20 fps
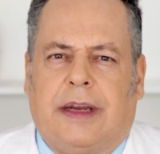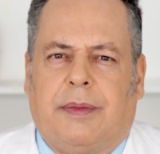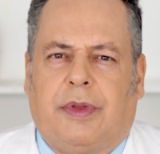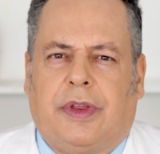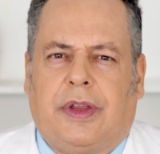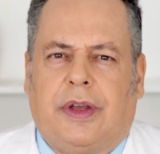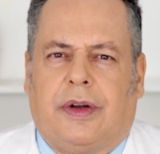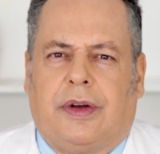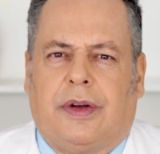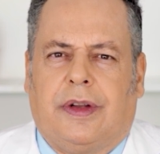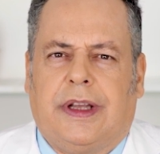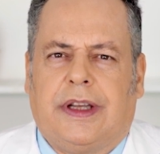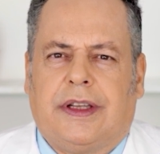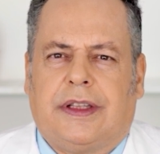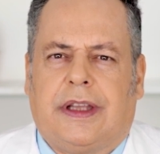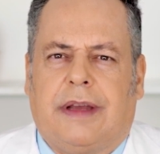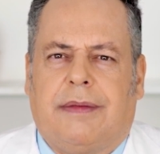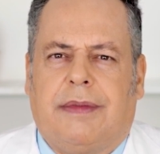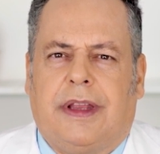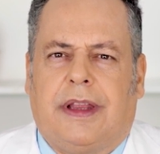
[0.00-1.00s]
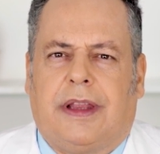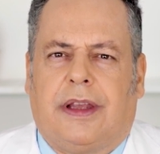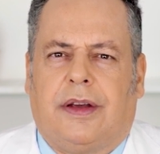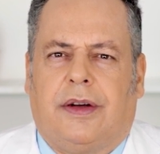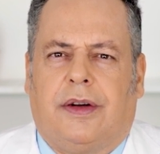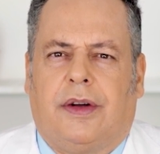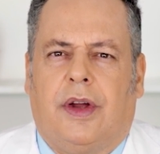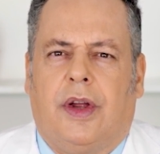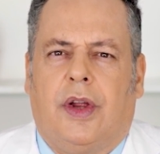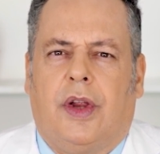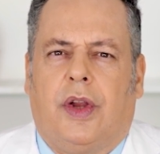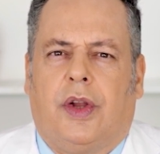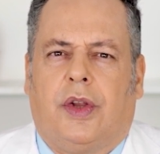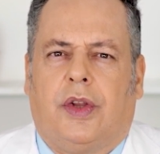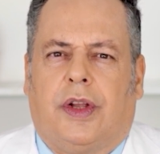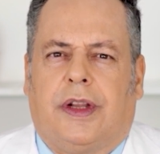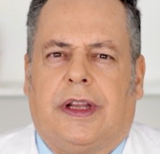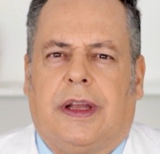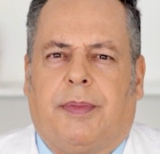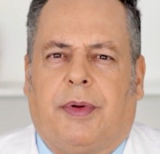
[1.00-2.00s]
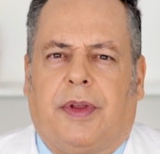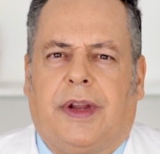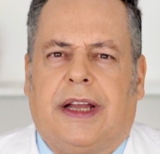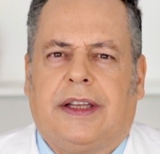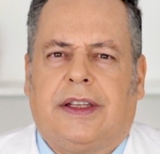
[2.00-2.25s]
on clinical hypnosis, with